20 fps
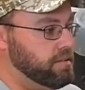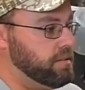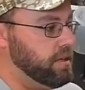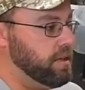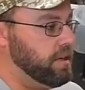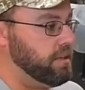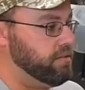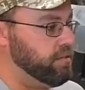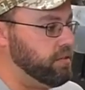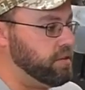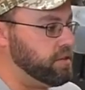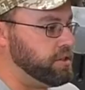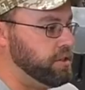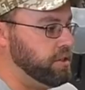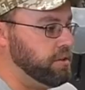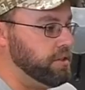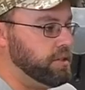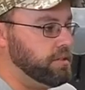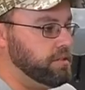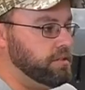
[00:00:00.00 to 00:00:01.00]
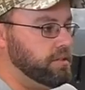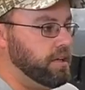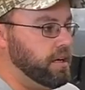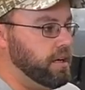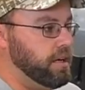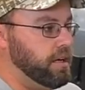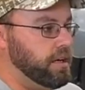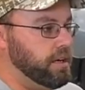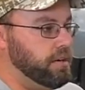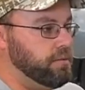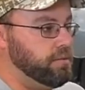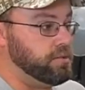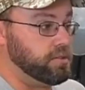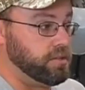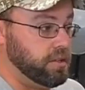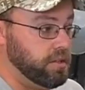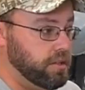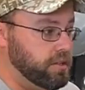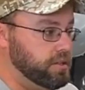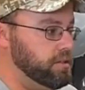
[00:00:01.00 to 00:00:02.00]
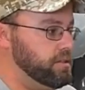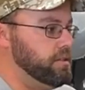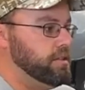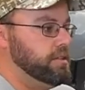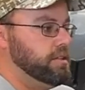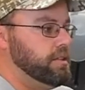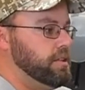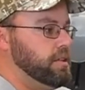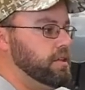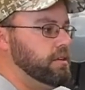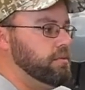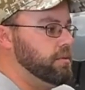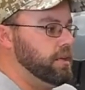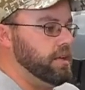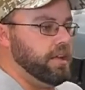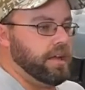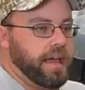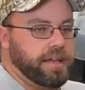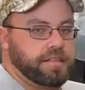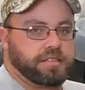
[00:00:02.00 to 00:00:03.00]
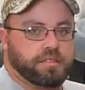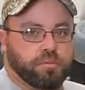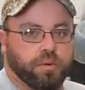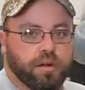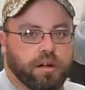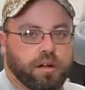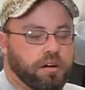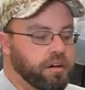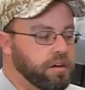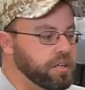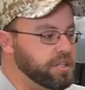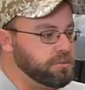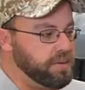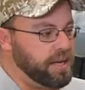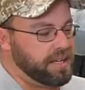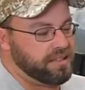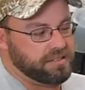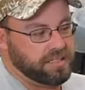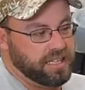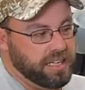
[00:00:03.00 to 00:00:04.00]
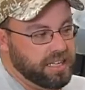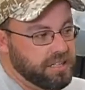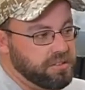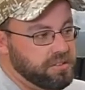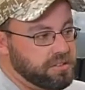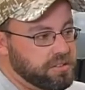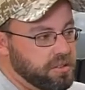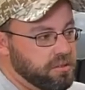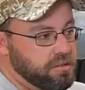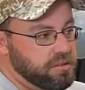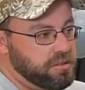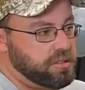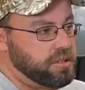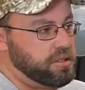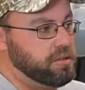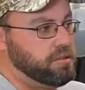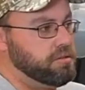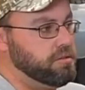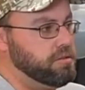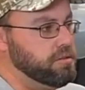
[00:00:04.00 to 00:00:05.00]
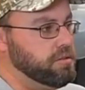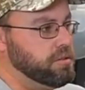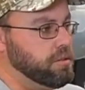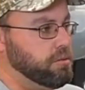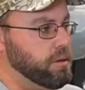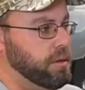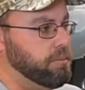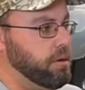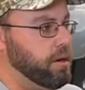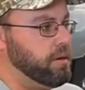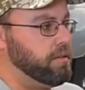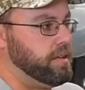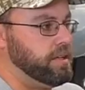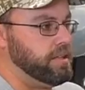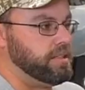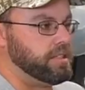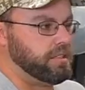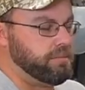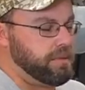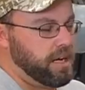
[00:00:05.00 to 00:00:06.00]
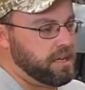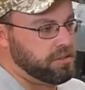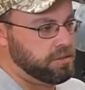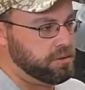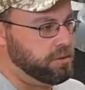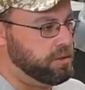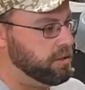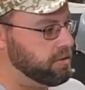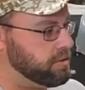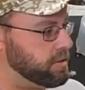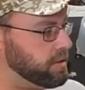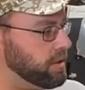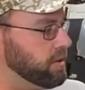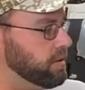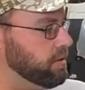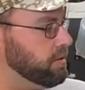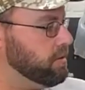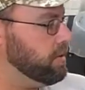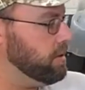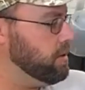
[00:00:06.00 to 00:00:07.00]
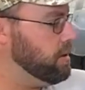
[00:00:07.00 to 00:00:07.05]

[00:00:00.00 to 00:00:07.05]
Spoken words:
The first unit was good, but it had some wear on it. It's about 10 years old or so. So we bought this about 2 years ago.